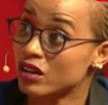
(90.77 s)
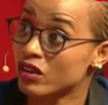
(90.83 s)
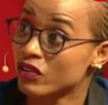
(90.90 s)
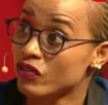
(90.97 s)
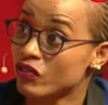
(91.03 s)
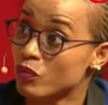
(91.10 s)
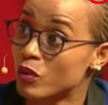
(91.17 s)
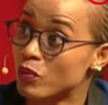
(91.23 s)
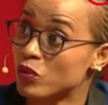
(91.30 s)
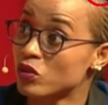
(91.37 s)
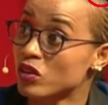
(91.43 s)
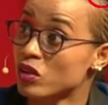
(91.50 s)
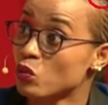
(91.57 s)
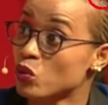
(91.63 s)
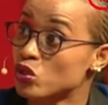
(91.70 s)
for people
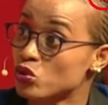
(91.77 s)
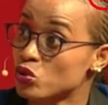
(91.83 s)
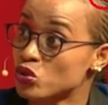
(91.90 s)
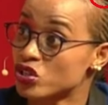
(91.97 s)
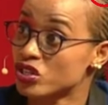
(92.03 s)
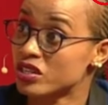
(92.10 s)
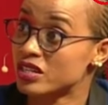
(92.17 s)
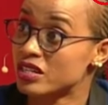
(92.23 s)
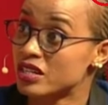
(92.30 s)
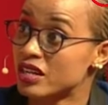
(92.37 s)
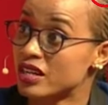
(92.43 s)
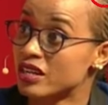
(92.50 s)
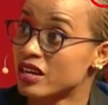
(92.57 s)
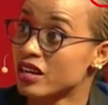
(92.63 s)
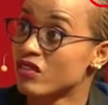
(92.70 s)
that were tortured
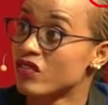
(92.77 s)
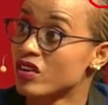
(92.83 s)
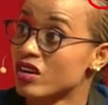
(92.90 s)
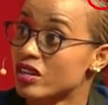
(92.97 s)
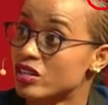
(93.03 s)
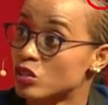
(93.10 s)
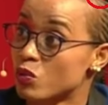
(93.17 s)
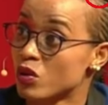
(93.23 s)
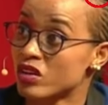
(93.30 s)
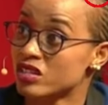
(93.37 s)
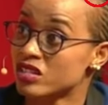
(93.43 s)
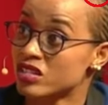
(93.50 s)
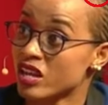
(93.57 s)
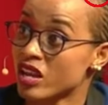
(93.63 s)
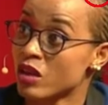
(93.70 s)
and even
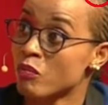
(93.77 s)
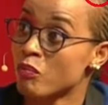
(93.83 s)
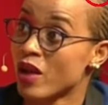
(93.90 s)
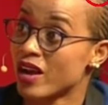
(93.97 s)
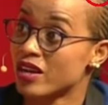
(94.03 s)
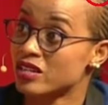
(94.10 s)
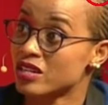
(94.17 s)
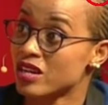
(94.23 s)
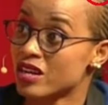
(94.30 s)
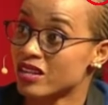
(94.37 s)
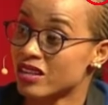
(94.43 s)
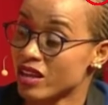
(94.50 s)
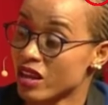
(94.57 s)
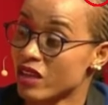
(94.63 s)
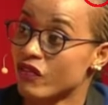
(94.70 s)
experienced the impact
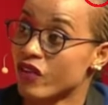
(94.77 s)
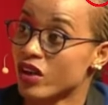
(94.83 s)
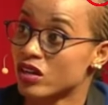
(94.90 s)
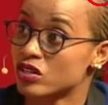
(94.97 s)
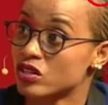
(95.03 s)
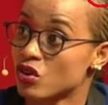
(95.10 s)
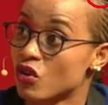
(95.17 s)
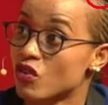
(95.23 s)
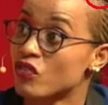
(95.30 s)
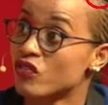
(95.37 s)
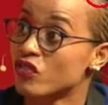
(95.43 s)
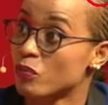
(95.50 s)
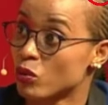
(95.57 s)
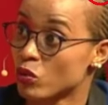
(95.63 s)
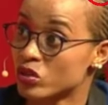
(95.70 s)
and the effects of
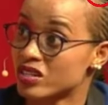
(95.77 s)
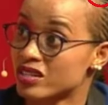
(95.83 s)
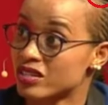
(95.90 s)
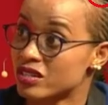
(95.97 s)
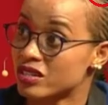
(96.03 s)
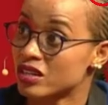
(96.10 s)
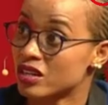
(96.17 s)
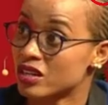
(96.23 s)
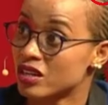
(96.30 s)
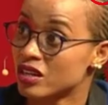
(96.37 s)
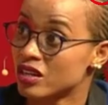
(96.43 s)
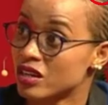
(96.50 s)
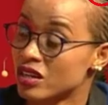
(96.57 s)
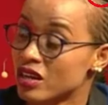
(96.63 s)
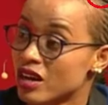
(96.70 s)
the protest
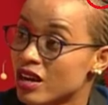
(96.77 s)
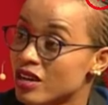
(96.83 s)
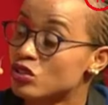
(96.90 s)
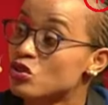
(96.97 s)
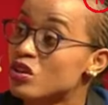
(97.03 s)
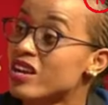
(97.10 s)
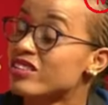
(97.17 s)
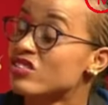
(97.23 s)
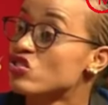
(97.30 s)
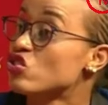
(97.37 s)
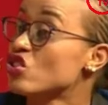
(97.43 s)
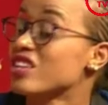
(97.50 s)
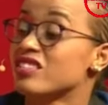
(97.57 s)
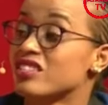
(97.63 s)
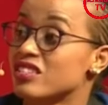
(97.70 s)
to get
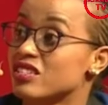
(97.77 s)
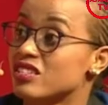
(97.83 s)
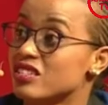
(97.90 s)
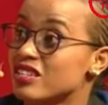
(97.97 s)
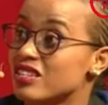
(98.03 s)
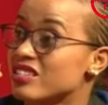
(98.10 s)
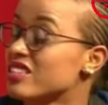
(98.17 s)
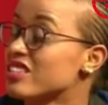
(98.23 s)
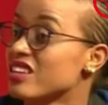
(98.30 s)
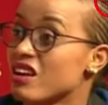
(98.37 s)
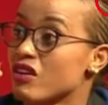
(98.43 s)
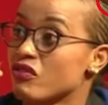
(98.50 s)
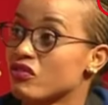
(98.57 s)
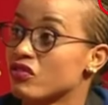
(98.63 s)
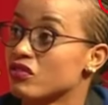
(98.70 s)
justice? Is it
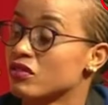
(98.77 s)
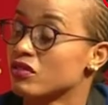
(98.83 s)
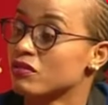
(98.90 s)
enough?